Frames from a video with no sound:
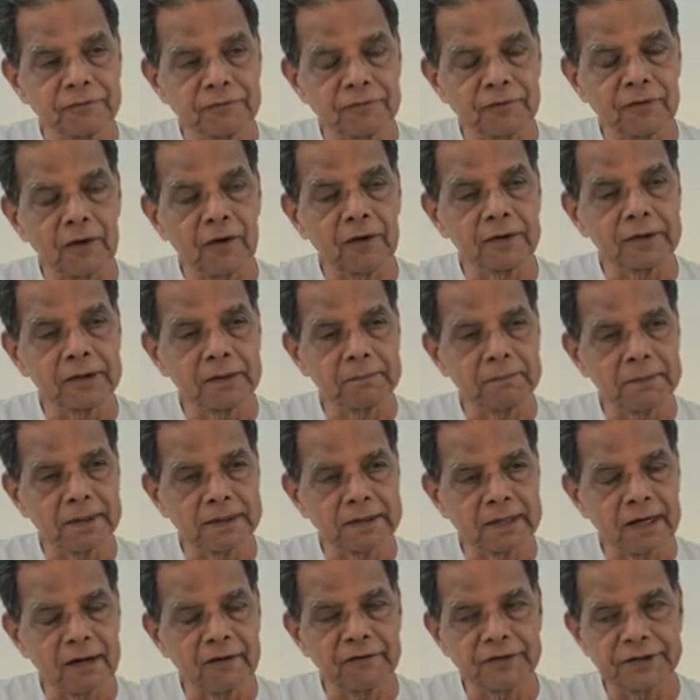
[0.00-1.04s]
for the
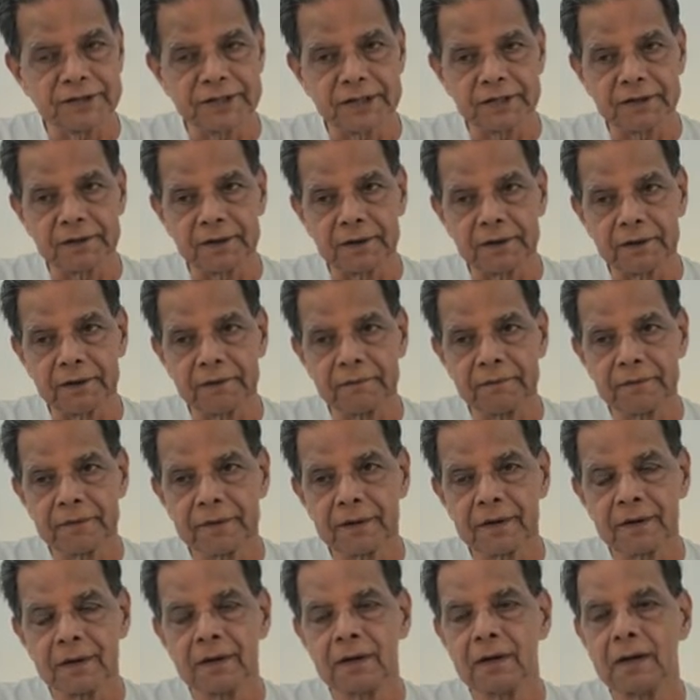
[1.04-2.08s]
present physical.
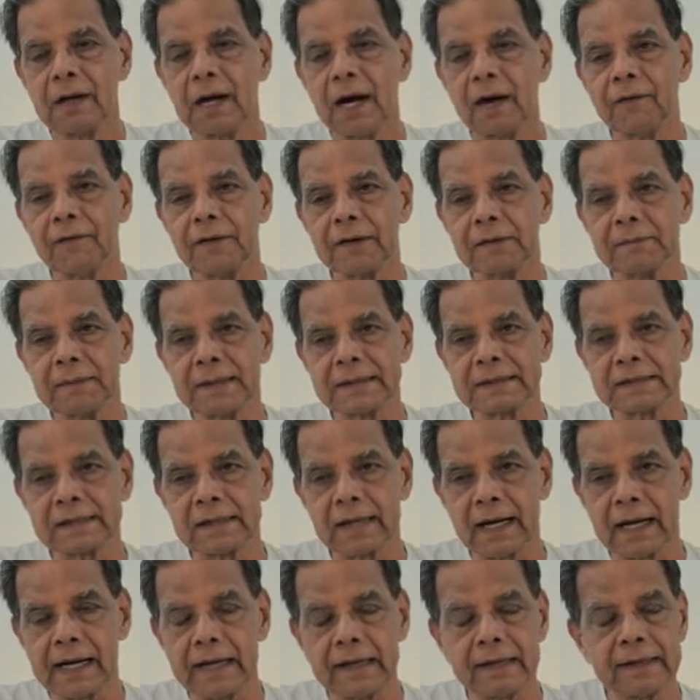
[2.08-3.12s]
Our best
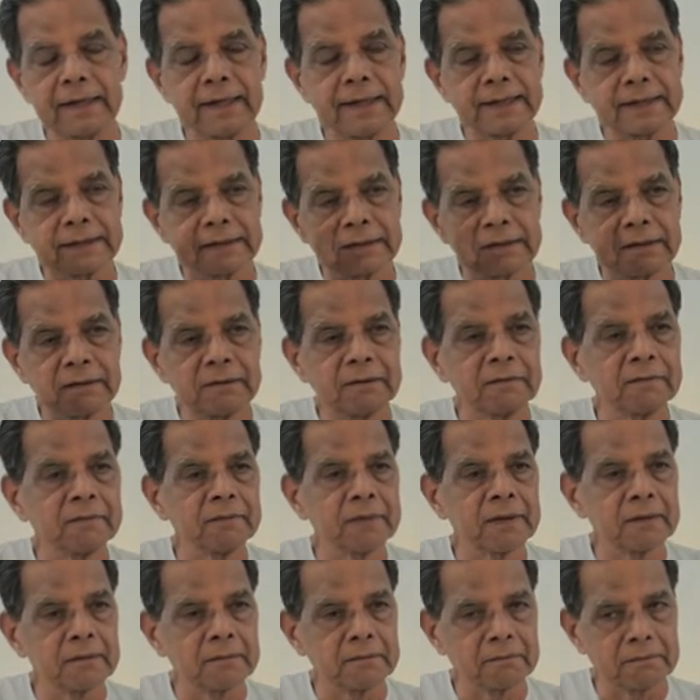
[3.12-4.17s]
light is
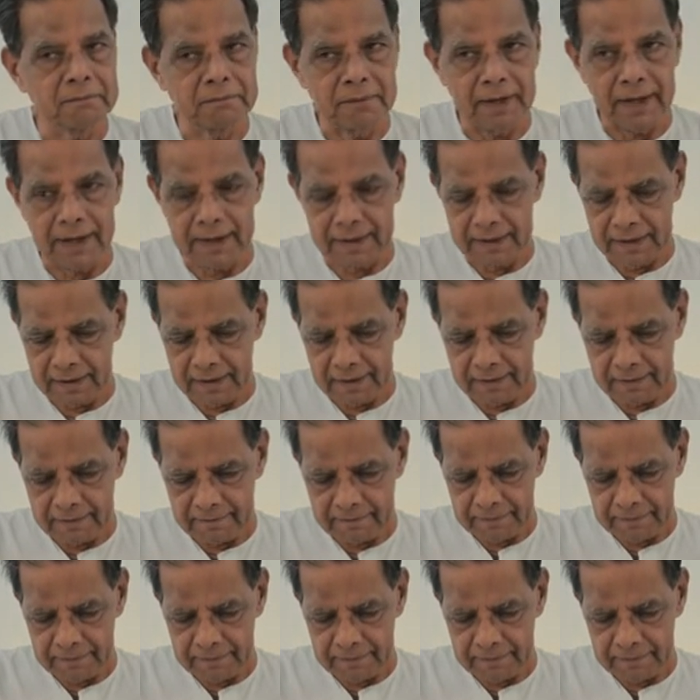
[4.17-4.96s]
mind.